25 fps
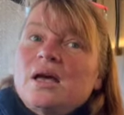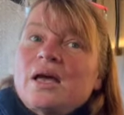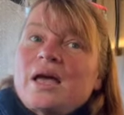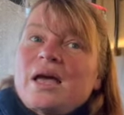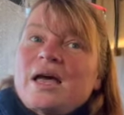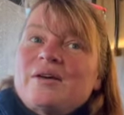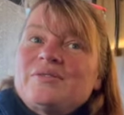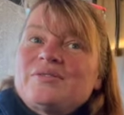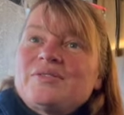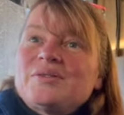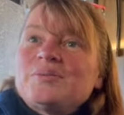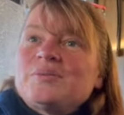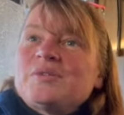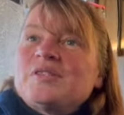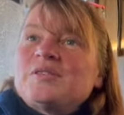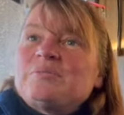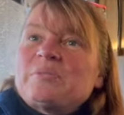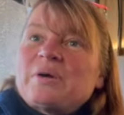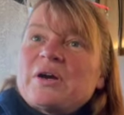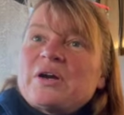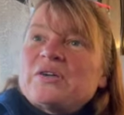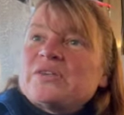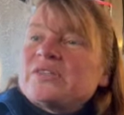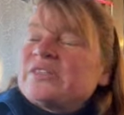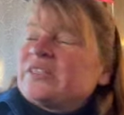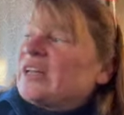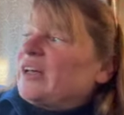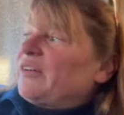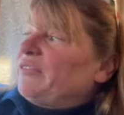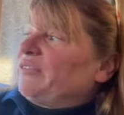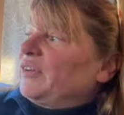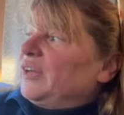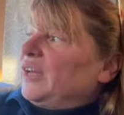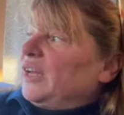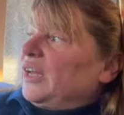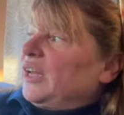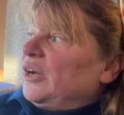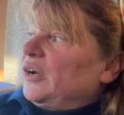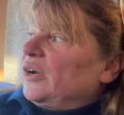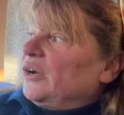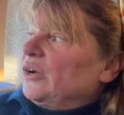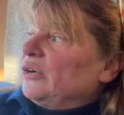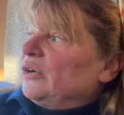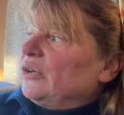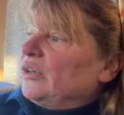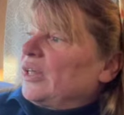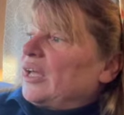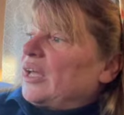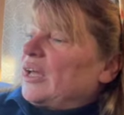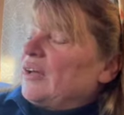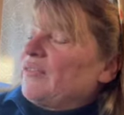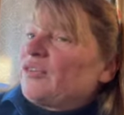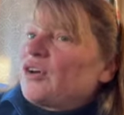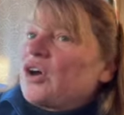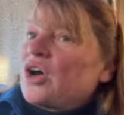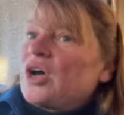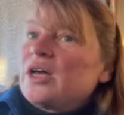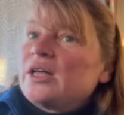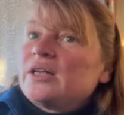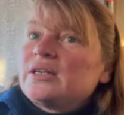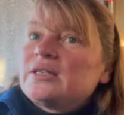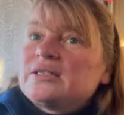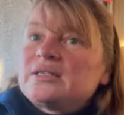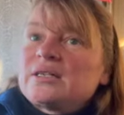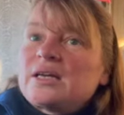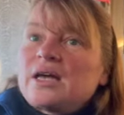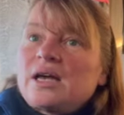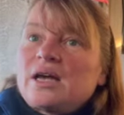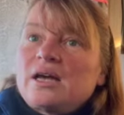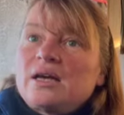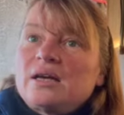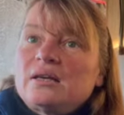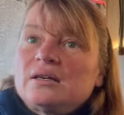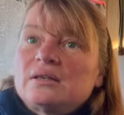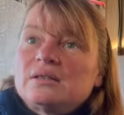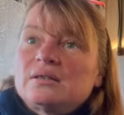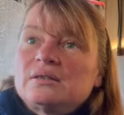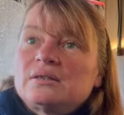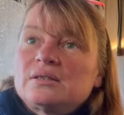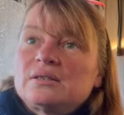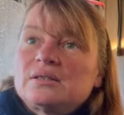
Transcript: have some spare stuff in here. Like I've got some